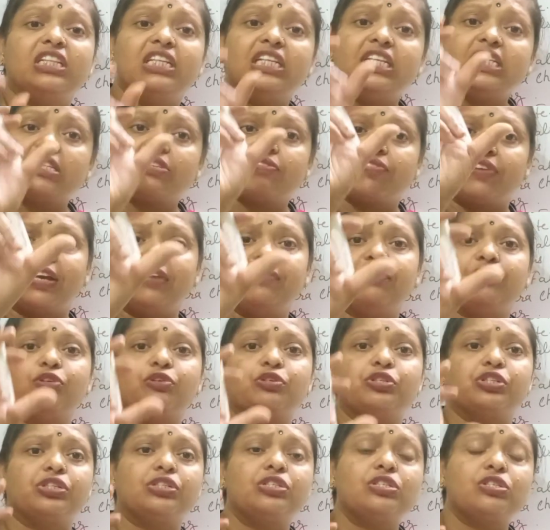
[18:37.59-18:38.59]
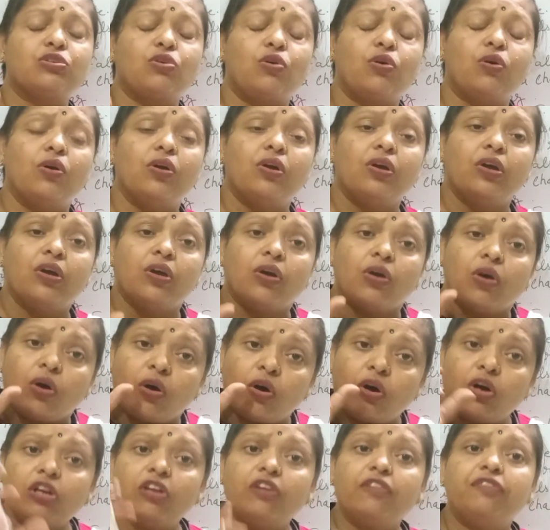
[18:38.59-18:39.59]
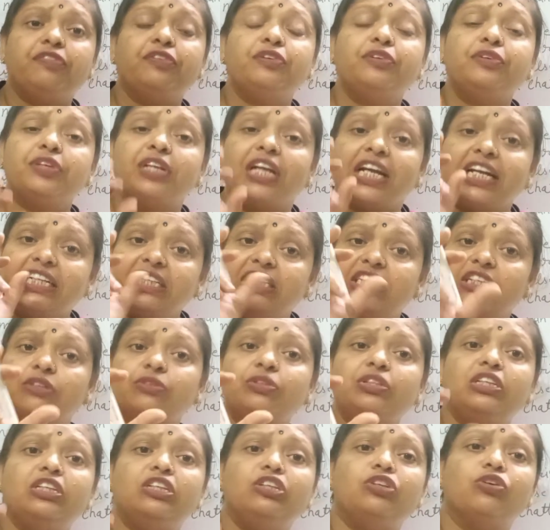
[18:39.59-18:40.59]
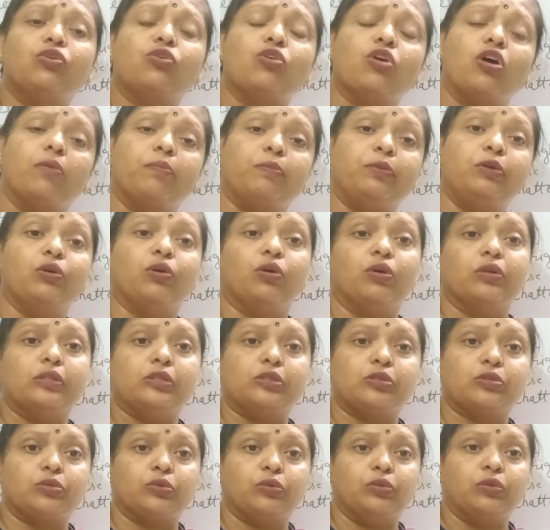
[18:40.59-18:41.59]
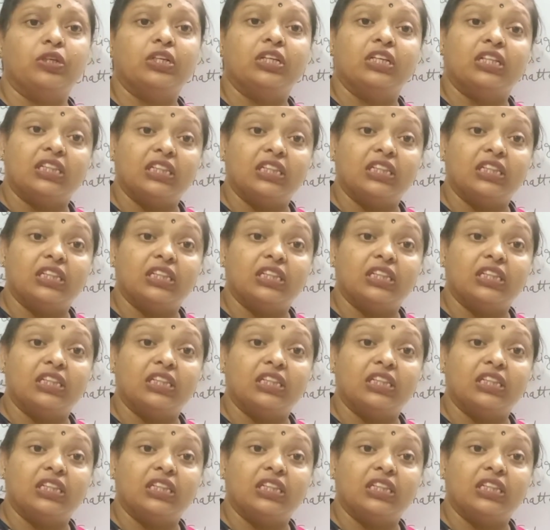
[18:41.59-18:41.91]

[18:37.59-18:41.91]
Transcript: These 5 questions all of you write down in your copy also.